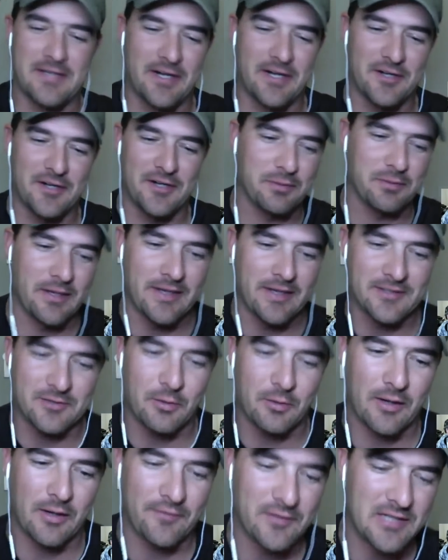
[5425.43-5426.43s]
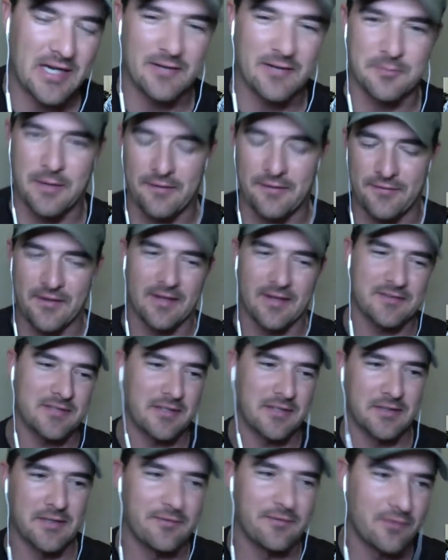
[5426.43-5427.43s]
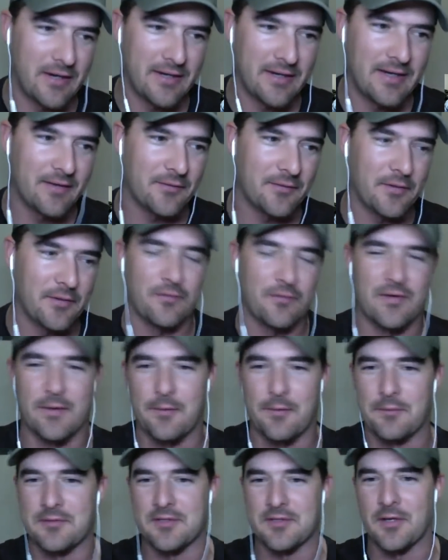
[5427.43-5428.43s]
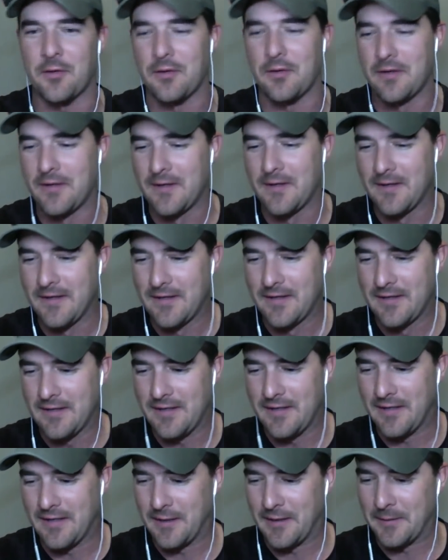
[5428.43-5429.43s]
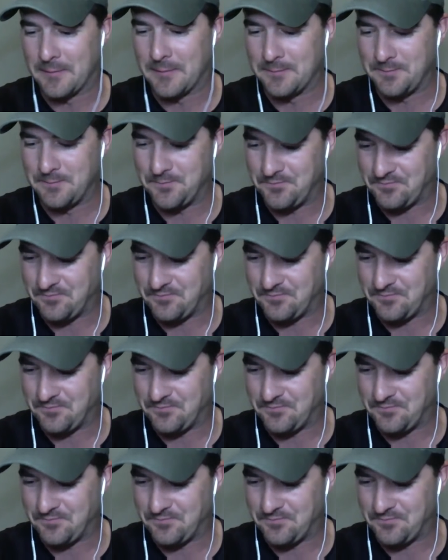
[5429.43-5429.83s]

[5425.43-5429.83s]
place quite a few times my fiance lived right down the road from him so um